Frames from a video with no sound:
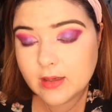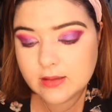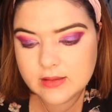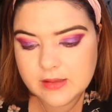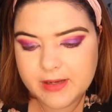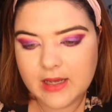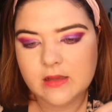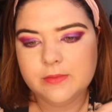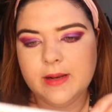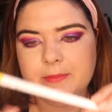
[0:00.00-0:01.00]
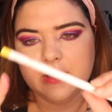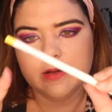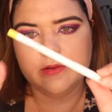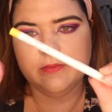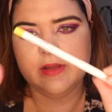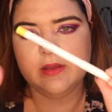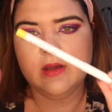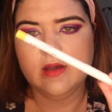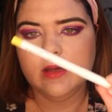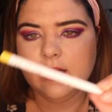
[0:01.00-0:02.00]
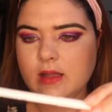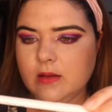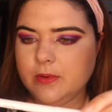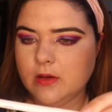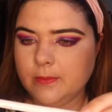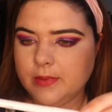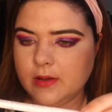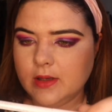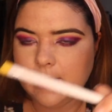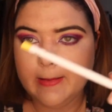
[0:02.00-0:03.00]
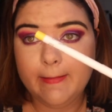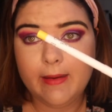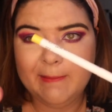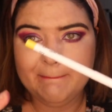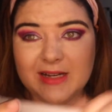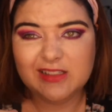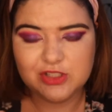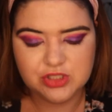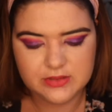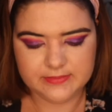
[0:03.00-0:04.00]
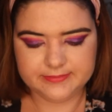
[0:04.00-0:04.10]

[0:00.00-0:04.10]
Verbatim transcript: underneath my eye a little bit, I'm going to go in with Colourpop in Punch.